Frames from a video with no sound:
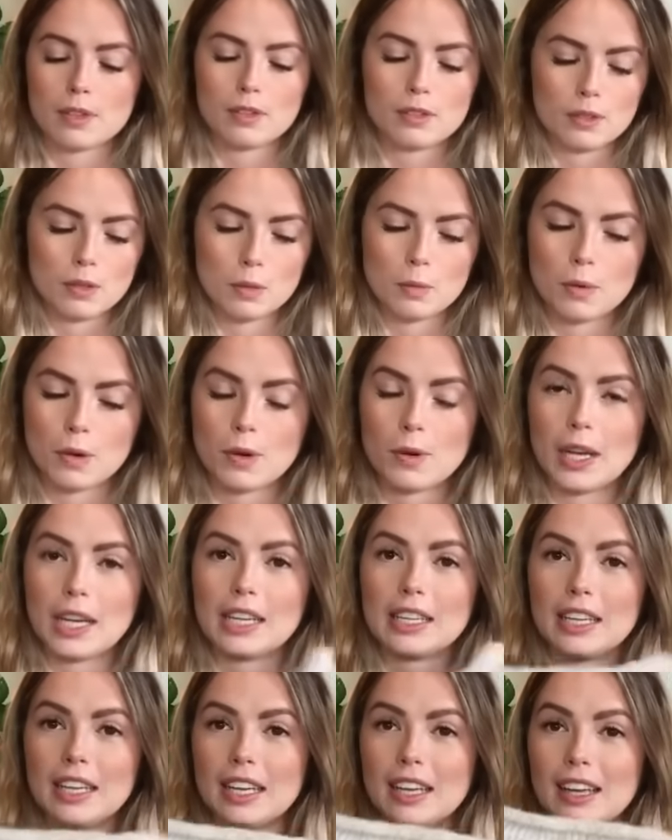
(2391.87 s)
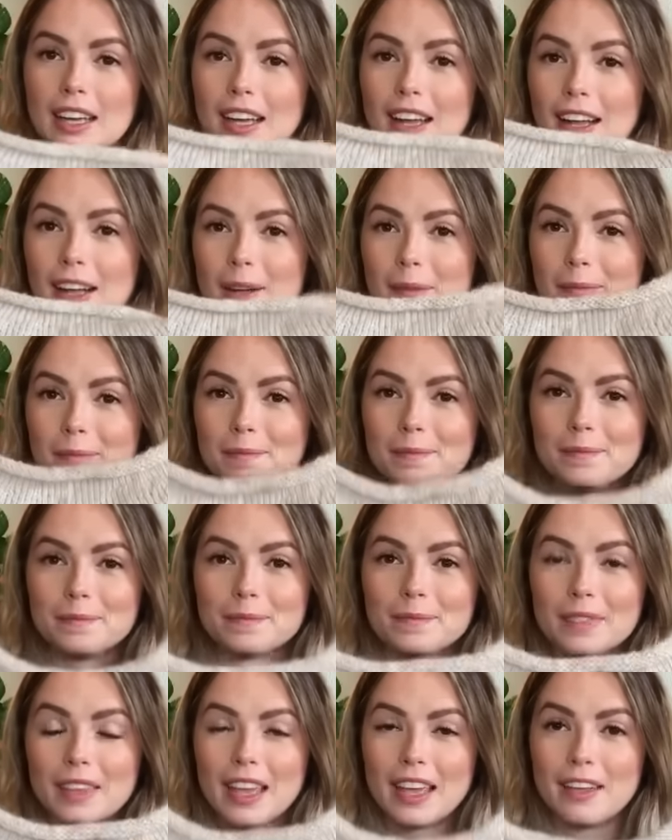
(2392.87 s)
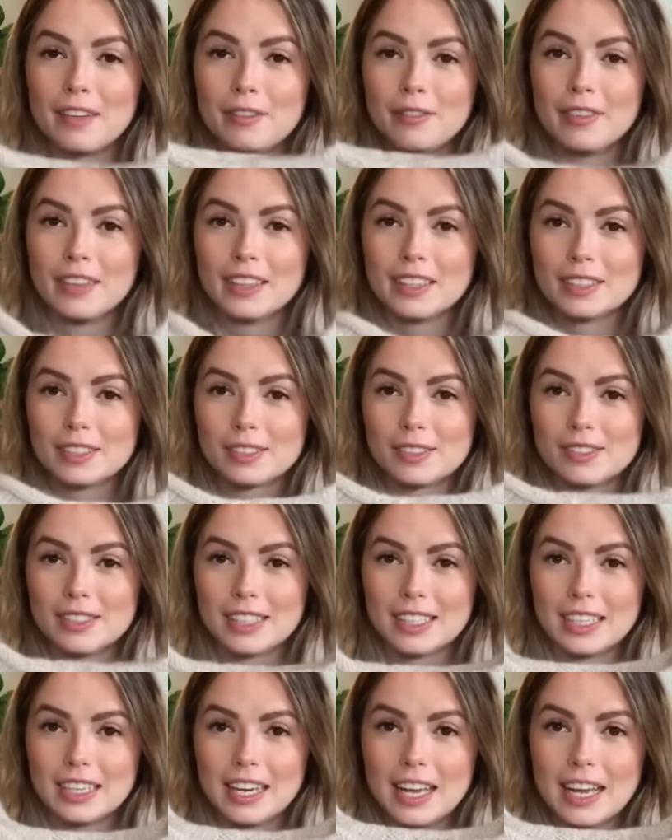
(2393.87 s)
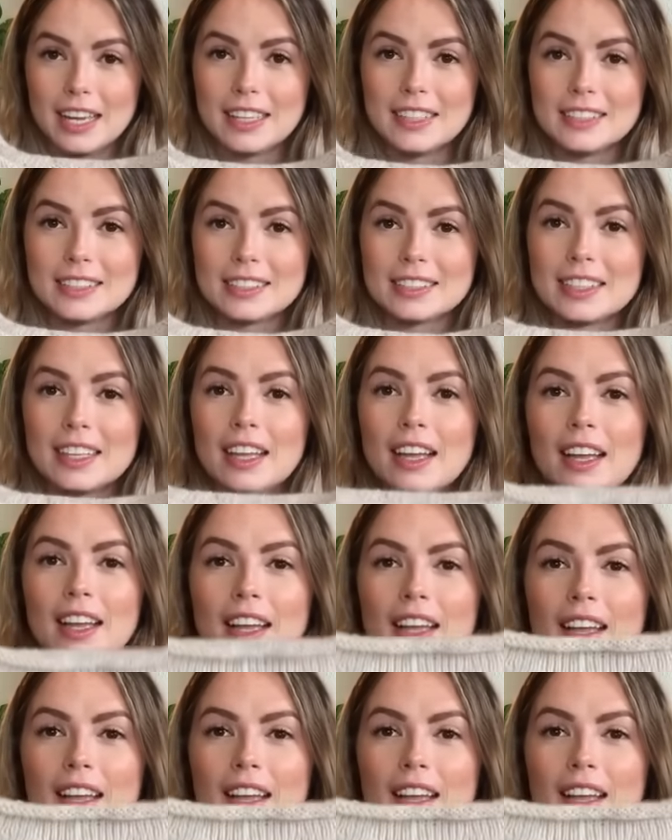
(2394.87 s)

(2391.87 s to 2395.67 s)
super quickly. It feels really nice.